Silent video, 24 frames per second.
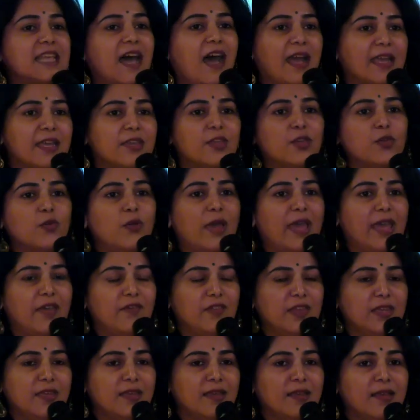IQ
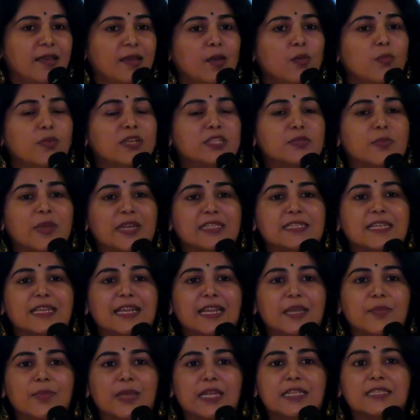heavy, which
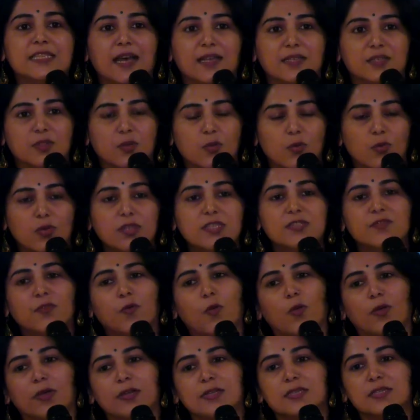basically means our schools
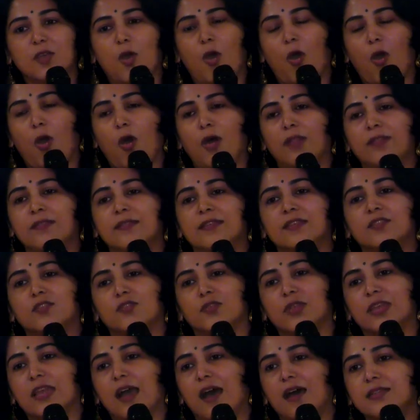focus on the
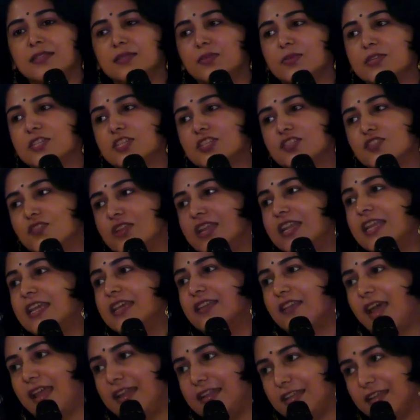3 R's, which is
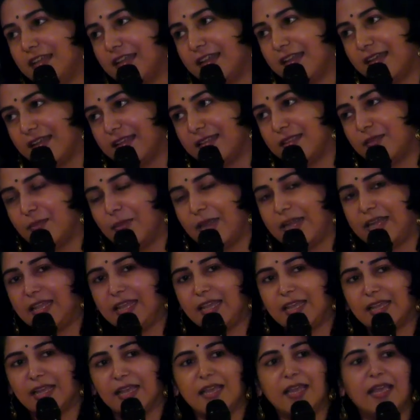reading, writing, and
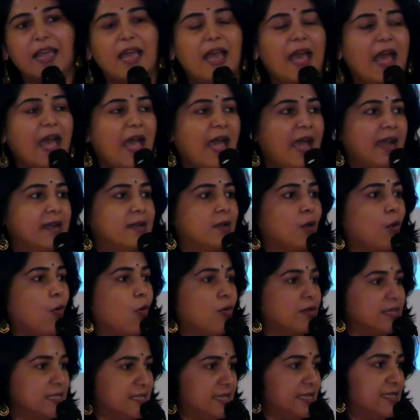arithmetic, and
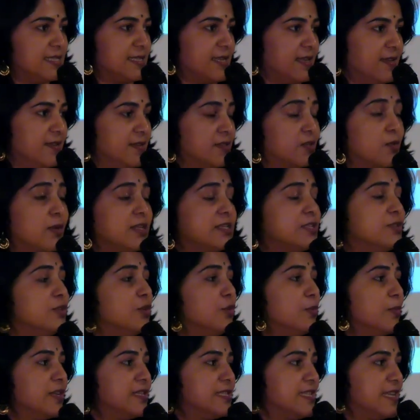oracy skills. So it's
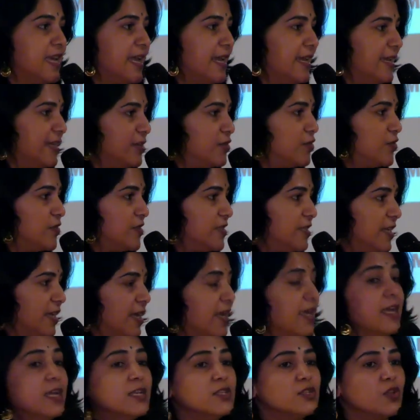numeracy and literacy.
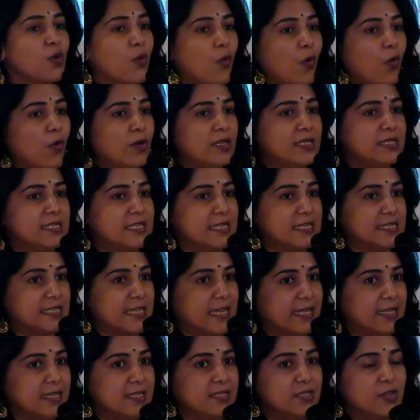So oracy
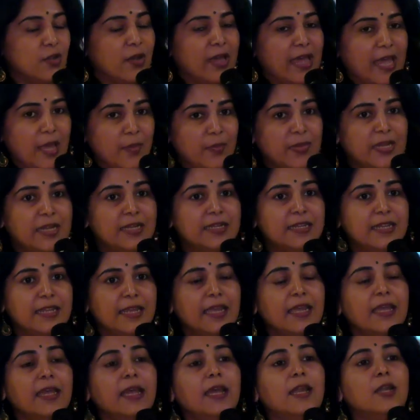skills, your
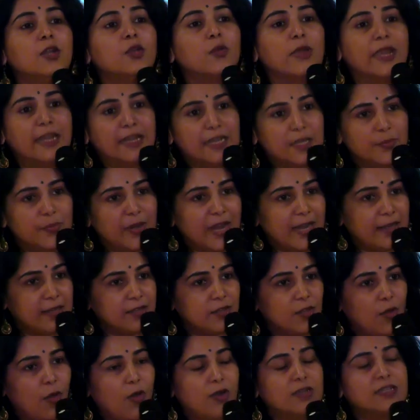ability to interpret a
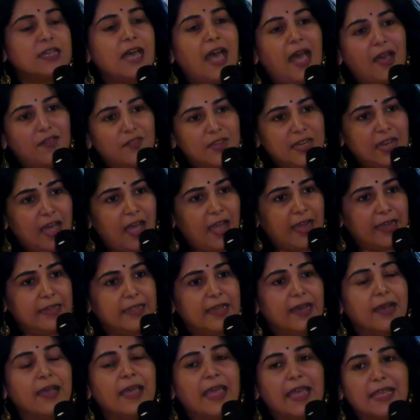thought, have an
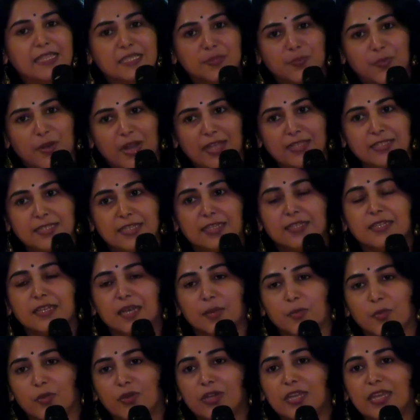idea, express it,
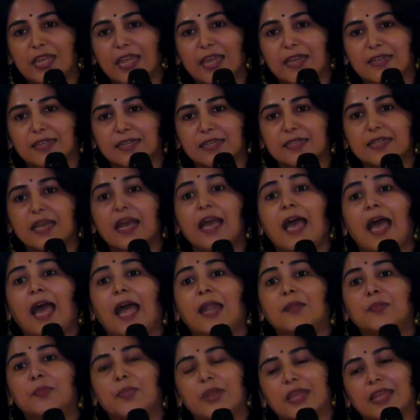communicate it,
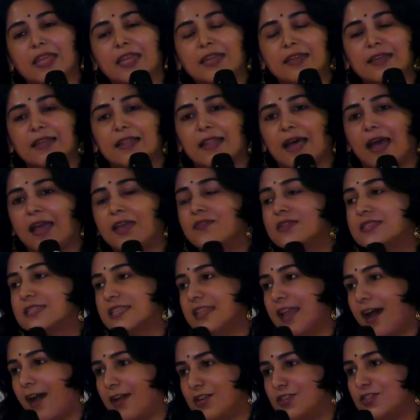and bring it alive is
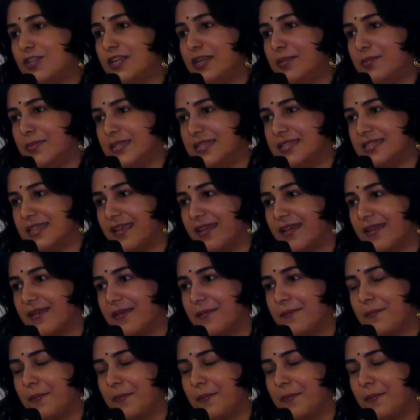largely missing.